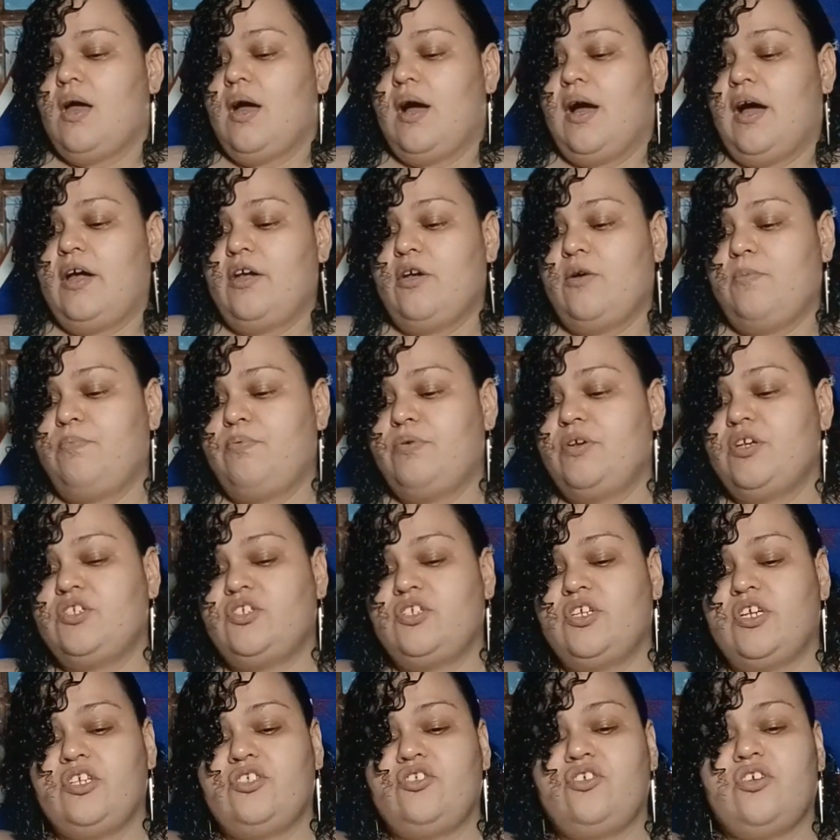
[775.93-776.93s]
I
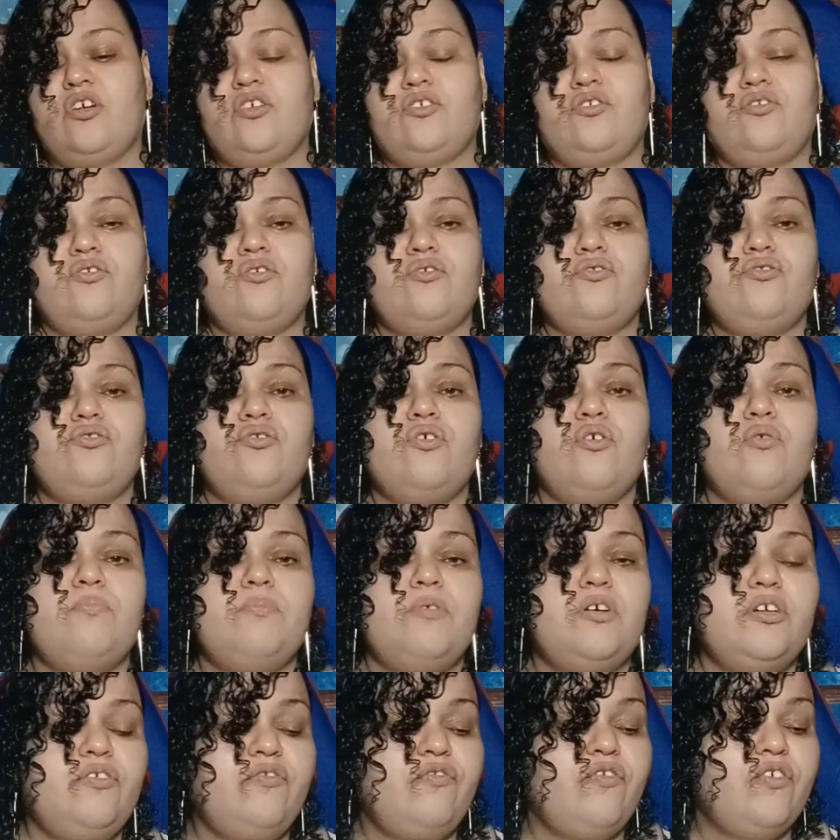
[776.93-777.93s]
appreciate y'all so, so
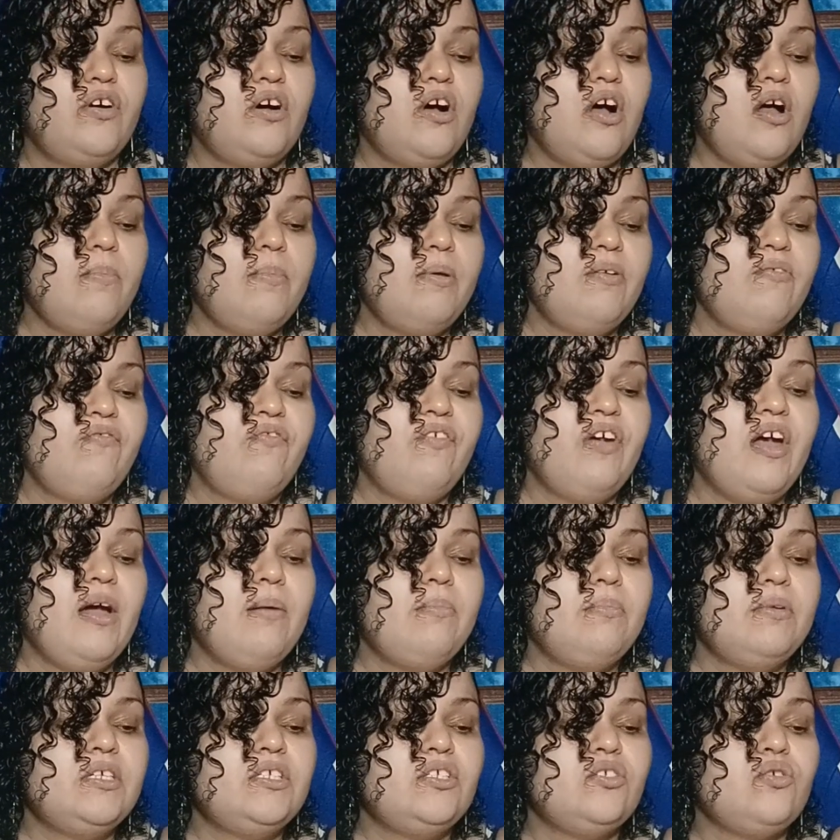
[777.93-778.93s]
much for coming,
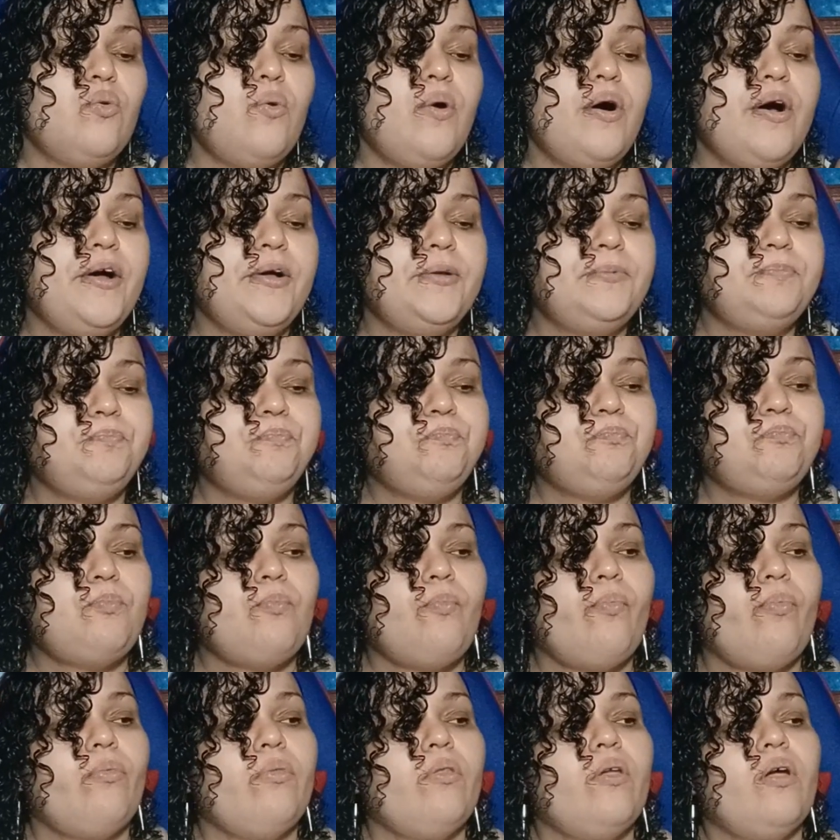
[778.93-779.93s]
Family Squad.
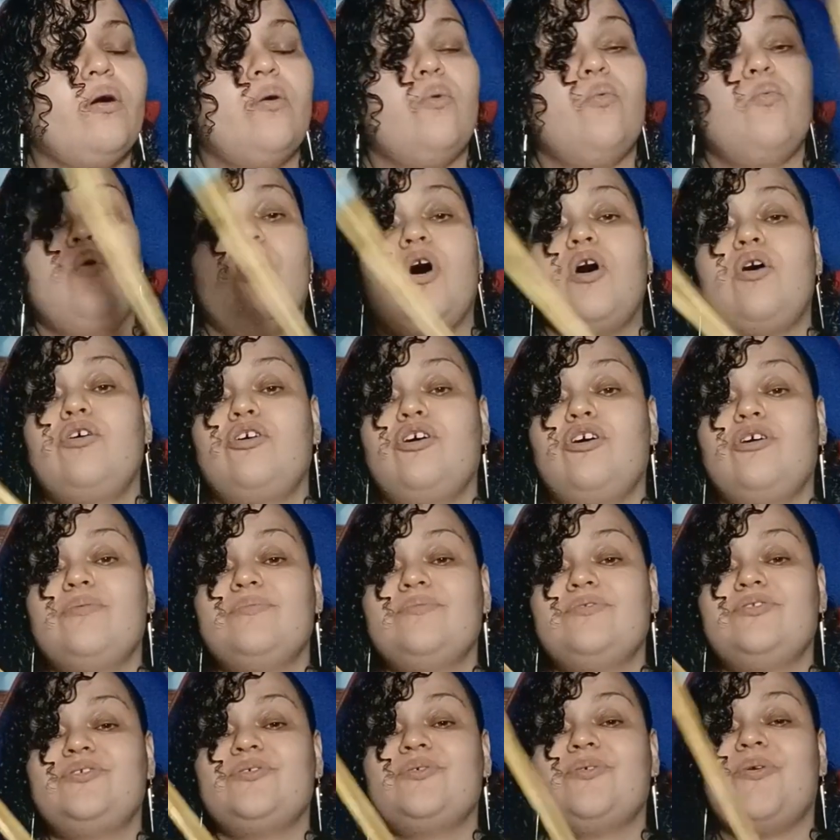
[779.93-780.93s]

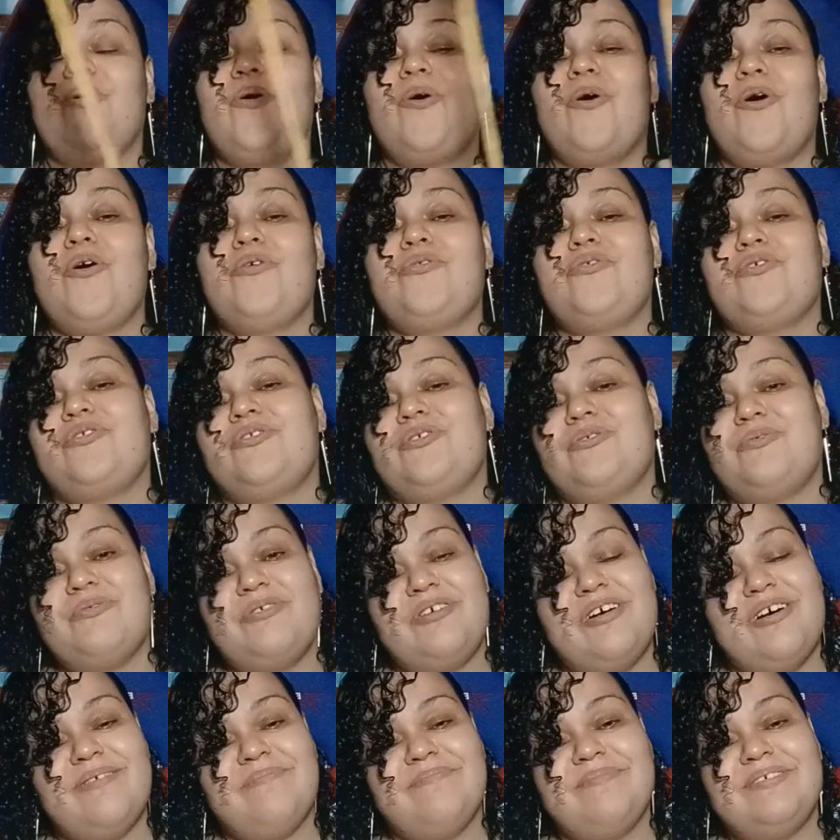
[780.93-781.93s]
Welcome to all the
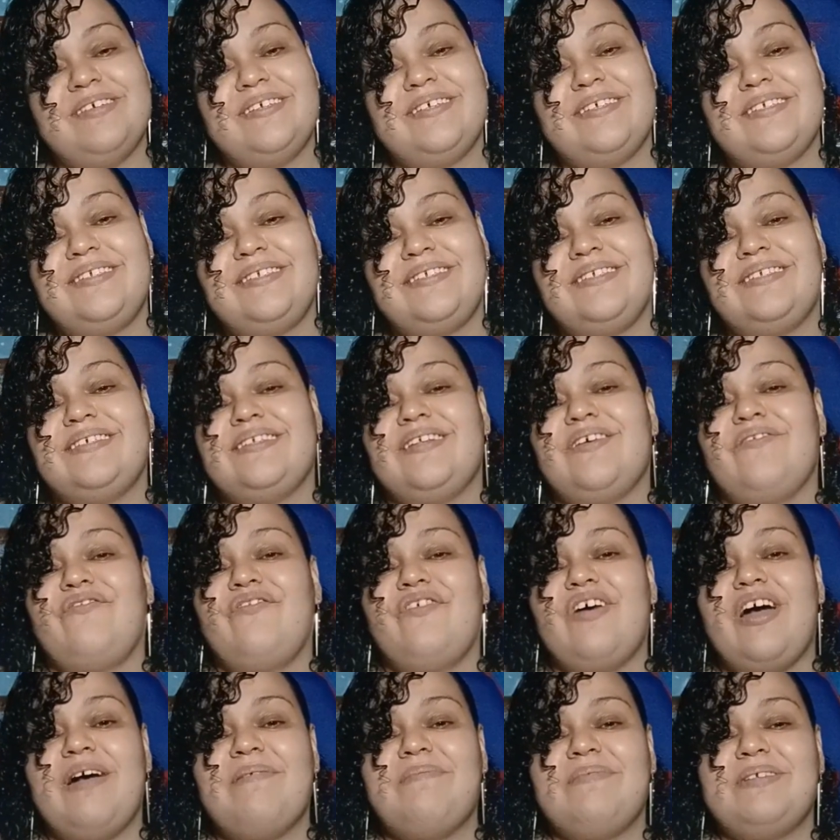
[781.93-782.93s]
newcomers to the
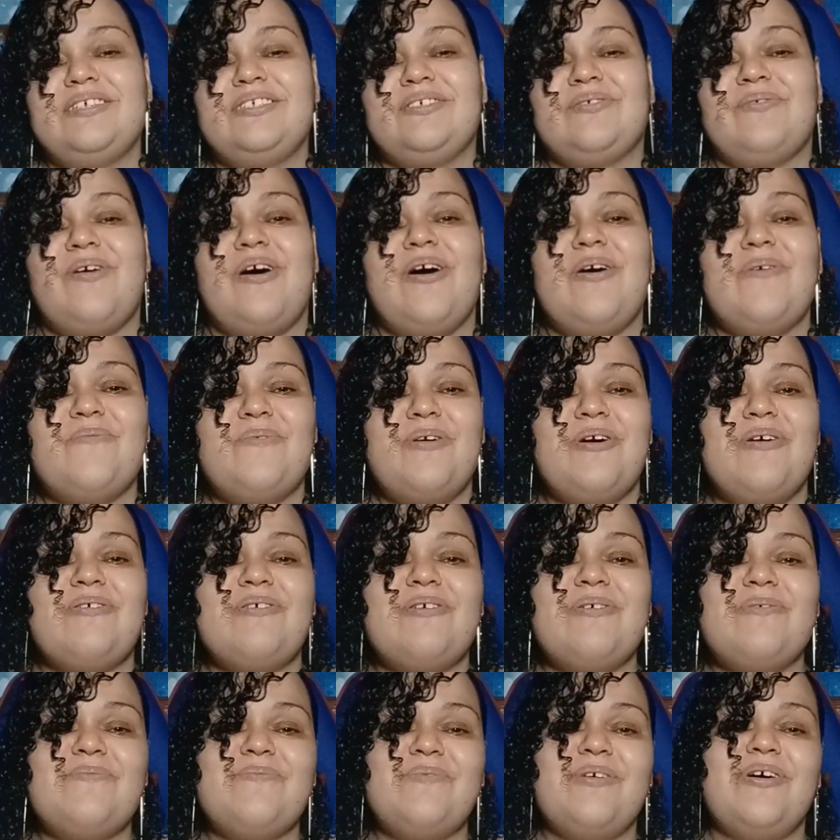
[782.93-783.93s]
Family Squad. Welcome,